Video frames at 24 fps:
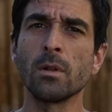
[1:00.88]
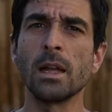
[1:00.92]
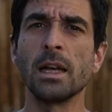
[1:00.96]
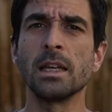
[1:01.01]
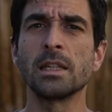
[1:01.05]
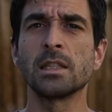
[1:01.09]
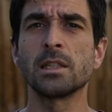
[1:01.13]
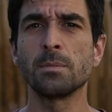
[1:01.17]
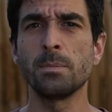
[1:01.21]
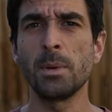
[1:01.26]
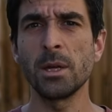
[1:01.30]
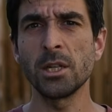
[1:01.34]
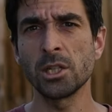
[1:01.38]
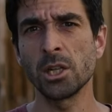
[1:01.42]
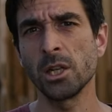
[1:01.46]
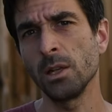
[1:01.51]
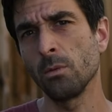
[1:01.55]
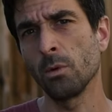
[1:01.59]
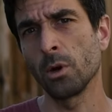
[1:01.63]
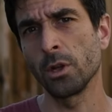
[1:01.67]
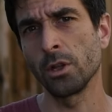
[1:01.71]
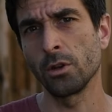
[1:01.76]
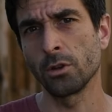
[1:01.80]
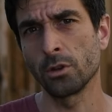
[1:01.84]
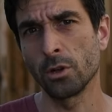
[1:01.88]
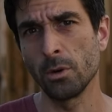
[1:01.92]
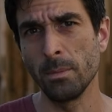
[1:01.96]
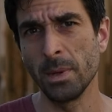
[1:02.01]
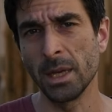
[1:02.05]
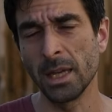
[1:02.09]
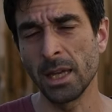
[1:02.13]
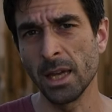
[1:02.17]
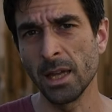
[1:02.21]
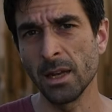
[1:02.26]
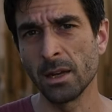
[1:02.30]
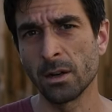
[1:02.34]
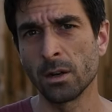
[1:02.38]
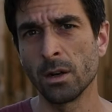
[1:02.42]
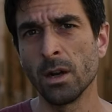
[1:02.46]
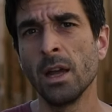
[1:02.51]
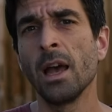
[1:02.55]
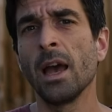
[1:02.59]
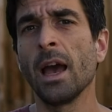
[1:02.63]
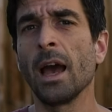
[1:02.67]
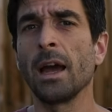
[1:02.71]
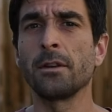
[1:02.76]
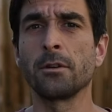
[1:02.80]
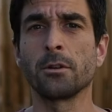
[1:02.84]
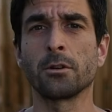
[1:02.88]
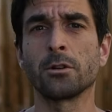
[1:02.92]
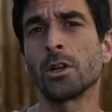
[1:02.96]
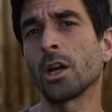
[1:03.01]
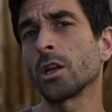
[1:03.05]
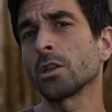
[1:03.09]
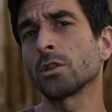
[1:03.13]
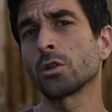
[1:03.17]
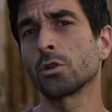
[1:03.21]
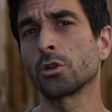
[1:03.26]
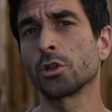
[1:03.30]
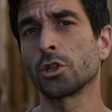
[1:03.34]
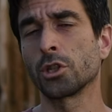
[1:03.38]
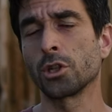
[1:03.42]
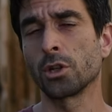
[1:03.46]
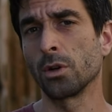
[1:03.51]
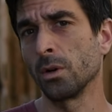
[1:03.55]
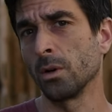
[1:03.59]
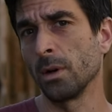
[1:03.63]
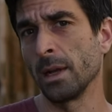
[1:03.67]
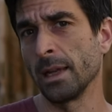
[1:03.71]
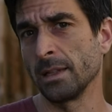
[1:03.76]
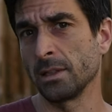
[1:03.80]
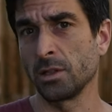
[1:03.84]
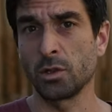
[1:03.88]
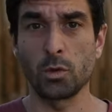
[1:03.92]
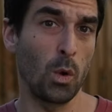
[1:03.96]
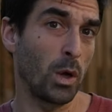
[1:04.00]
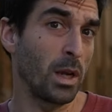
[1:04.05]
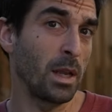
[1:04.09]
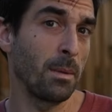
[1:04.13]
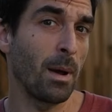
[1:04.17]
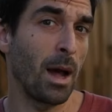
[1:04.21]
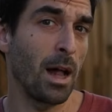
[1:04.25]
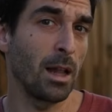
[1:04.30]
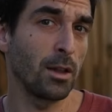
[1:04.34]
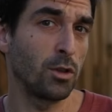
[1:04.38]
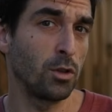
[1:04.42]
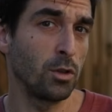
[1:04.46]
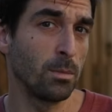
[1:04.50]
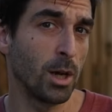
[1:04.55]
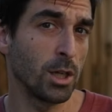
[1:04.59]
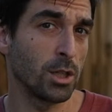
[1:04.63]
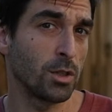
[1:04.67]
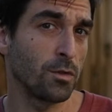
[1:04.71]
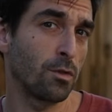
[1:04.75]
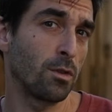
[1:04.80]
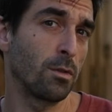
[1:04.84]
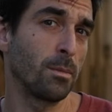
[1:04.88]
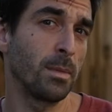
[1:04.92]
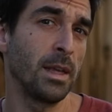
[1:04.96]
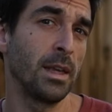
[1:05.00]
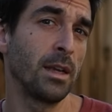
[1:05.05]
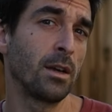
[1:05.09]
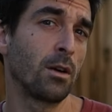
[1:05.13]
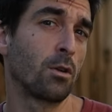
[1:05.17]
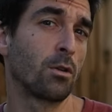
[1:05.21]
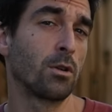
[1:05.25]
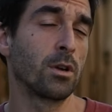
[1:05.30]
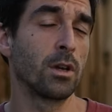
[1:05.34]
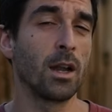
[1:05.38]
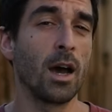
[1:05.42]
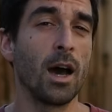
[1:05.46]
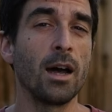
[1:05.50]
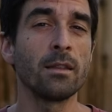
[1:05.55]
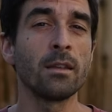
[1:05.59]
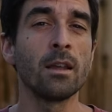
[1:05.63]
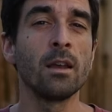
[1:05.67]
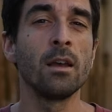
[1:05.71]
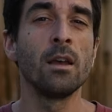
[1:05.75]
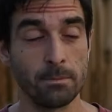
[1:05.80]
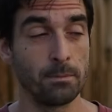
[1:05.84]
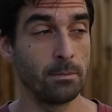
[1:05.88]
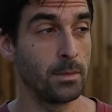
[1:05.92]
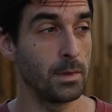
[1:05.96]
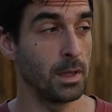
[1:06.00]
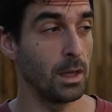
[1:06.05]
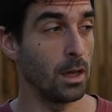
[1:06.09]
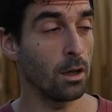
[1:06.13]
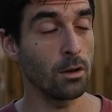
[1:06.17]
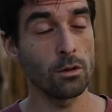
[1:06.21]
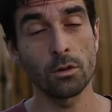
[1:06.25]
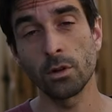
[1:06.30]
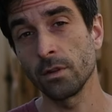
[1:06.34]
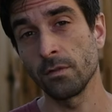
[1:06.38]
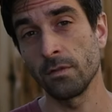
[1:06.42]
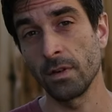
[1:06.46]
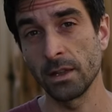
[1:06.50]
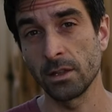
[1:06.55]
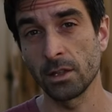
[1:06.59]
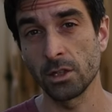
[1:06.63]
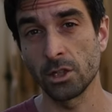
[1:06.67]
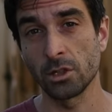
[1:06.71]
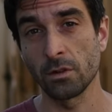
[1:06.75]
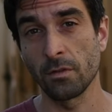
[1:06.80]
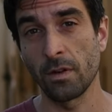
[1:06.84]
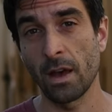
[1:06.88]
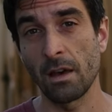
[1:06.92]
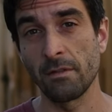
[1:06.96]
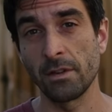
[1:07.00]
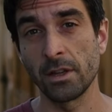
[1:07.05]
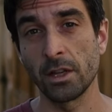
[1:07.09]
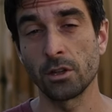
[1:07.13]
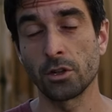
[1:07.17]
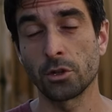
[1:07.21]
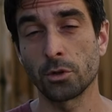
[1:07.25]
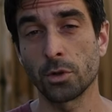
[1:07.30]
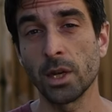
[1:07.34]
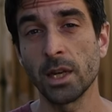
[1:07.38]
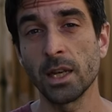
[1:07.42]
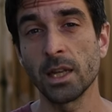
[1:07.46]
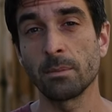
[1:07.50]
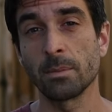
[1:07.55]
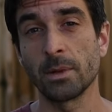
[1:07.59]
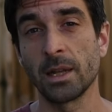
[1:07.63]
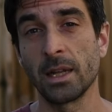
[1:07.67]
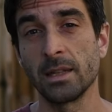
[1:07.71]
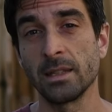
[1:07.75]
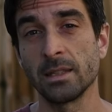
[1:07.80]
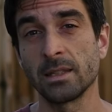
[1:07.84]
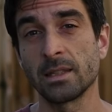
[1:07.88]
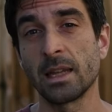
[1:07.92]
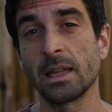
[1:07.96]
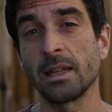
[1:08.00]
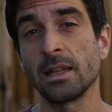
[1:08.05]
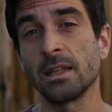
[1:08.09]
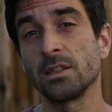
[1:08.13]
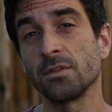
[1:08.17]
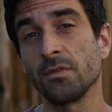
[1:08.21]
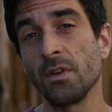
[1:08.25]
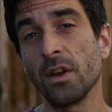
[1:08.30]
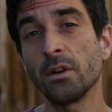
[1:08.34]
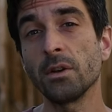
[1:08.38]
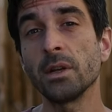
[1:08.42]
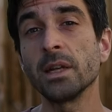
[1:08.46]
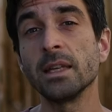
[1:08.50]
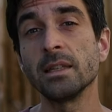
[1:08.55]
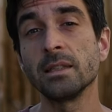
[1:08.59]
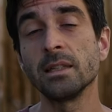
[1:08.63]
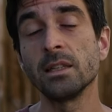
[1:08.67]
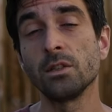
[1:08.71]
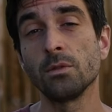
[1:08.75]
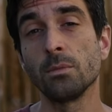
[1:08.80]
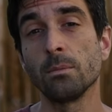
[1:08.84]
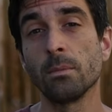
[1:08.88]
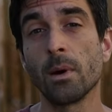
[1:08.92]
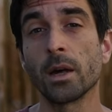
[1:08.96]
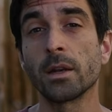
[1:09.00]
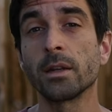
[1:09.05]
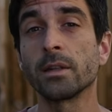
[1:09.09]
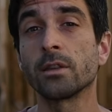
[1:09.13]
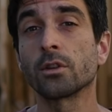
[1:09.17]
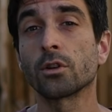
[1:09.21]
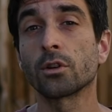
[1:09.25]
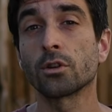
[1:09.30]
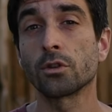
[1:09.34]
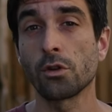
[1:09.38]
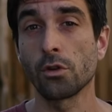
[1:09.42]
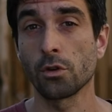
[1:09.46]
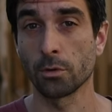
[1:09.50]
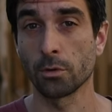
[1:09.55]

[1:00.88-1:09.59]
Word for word: especially when you're a beginner and you're not so sure, is 20 miles too much for me or not? The other advantage of having a training plan is that it's very easy to monitor your